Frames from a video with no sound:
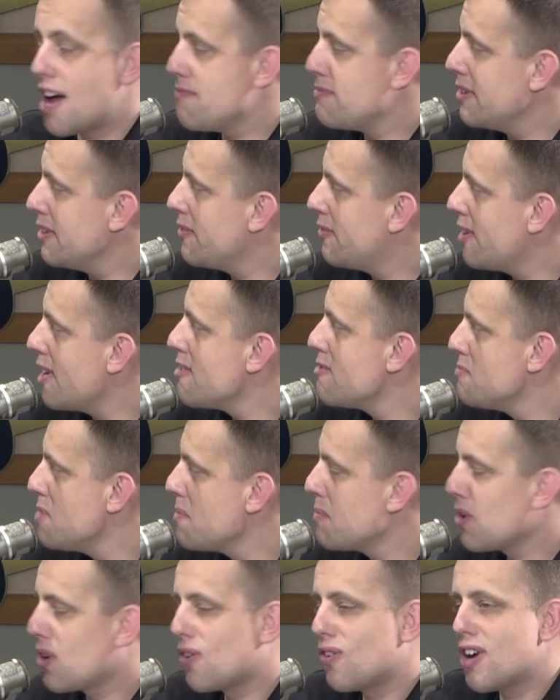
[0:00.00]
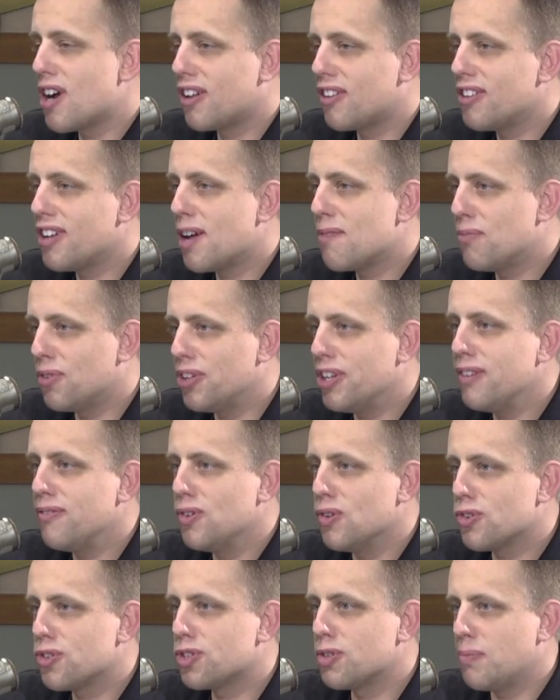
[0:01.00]
If I remember correctly, I believe
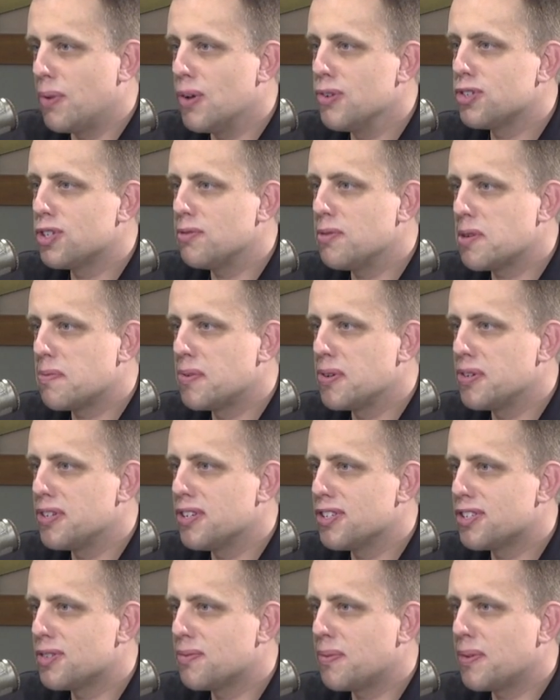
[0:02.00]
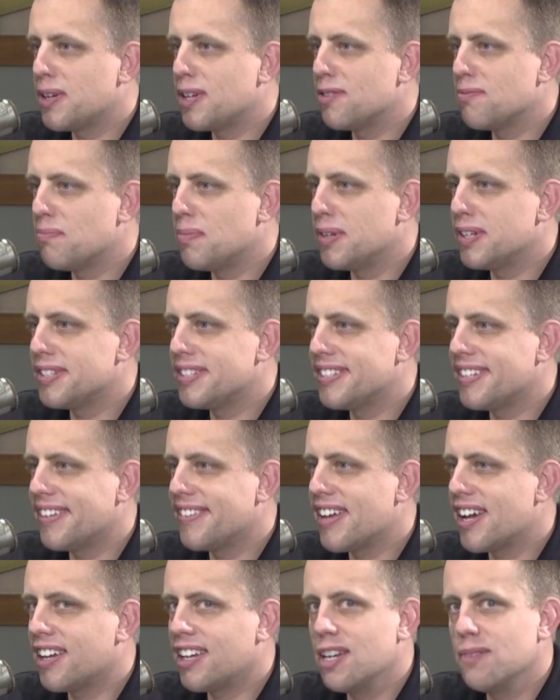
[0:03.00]
you're supposed to be a participant, but
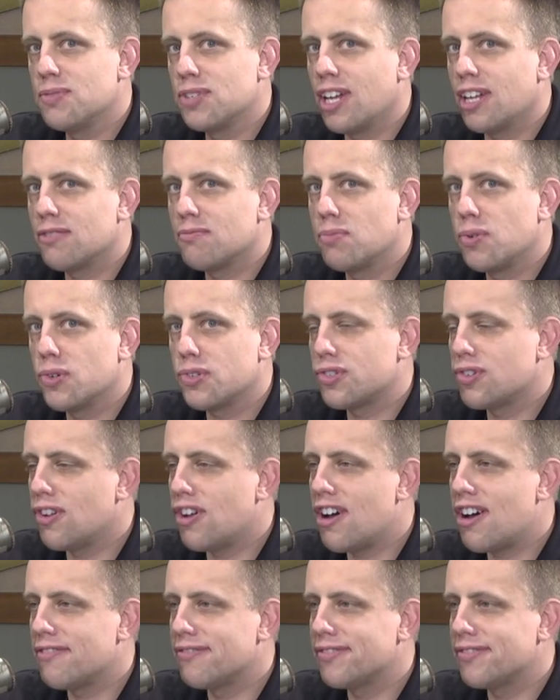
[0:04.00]
that keeps getting pushed off.